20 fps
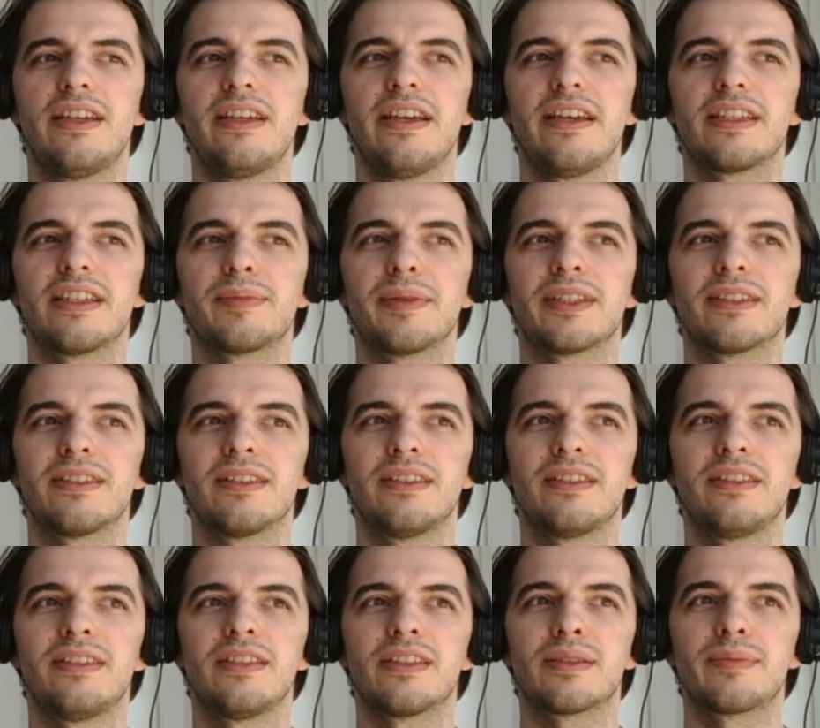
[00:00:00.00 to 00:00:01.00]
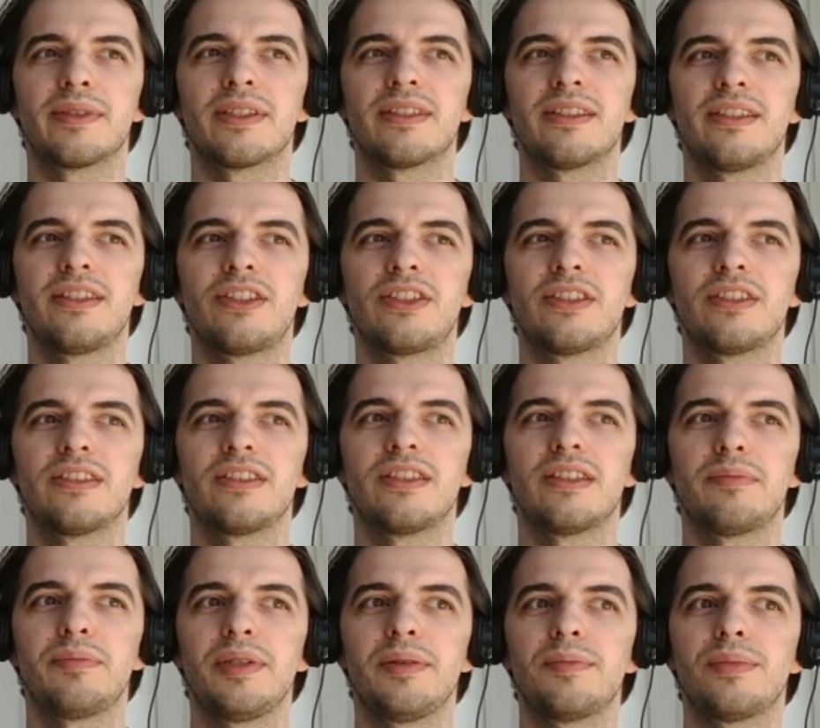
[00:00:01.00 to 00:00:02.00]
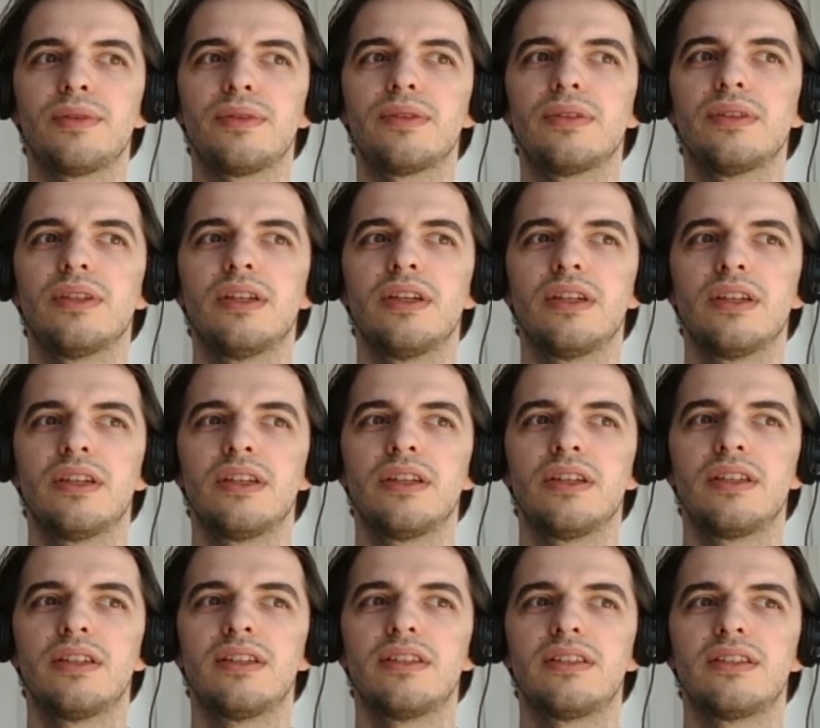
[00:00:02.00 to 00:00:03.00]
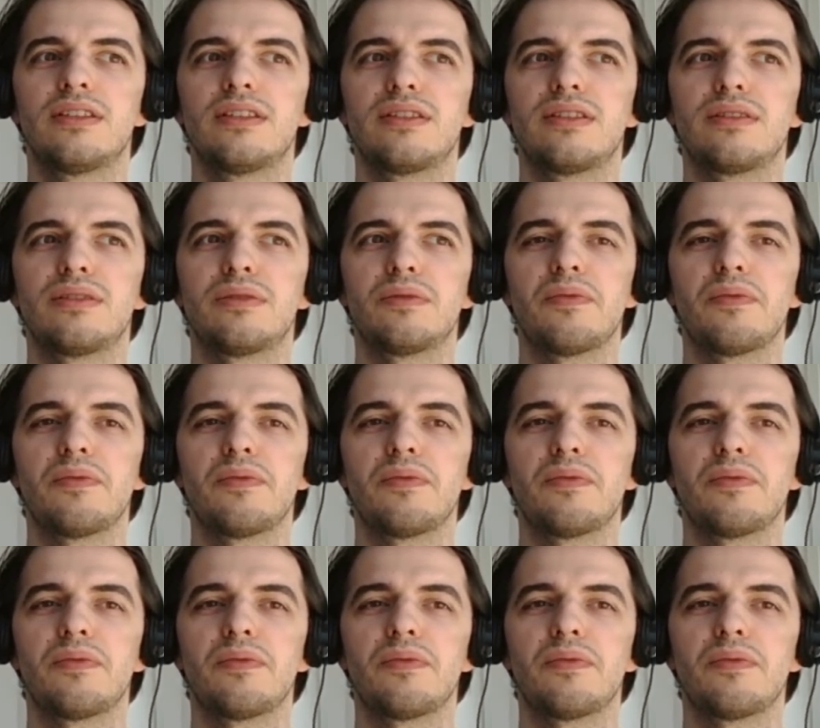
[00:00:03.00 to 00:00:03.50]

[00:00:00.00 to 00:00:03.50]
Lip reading: expectations that people uh,